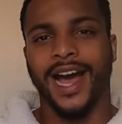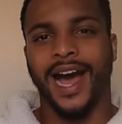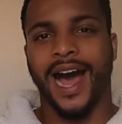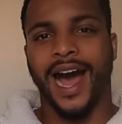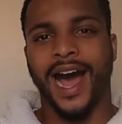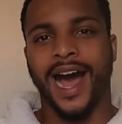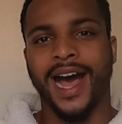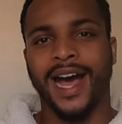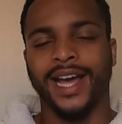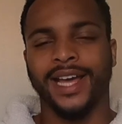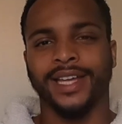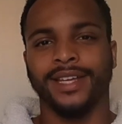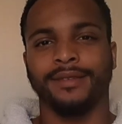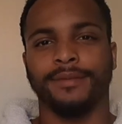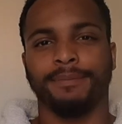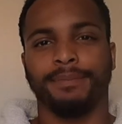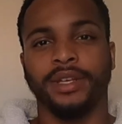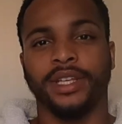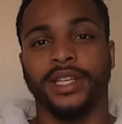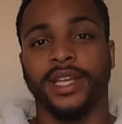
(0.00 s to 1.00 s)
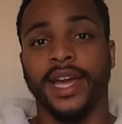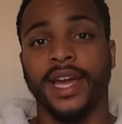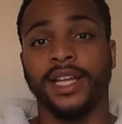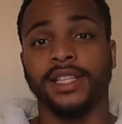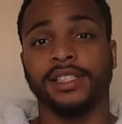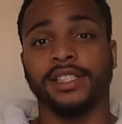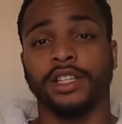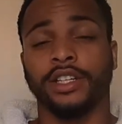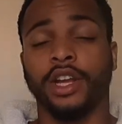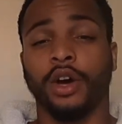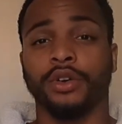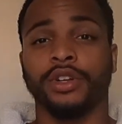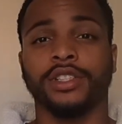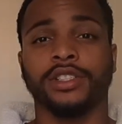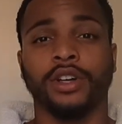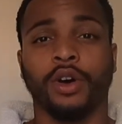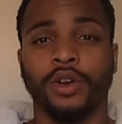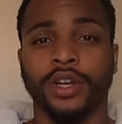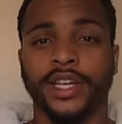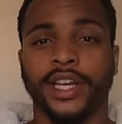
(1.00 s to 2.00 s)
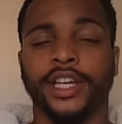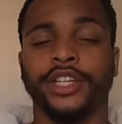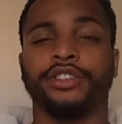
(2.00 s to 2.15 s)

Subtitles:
I began to notice the only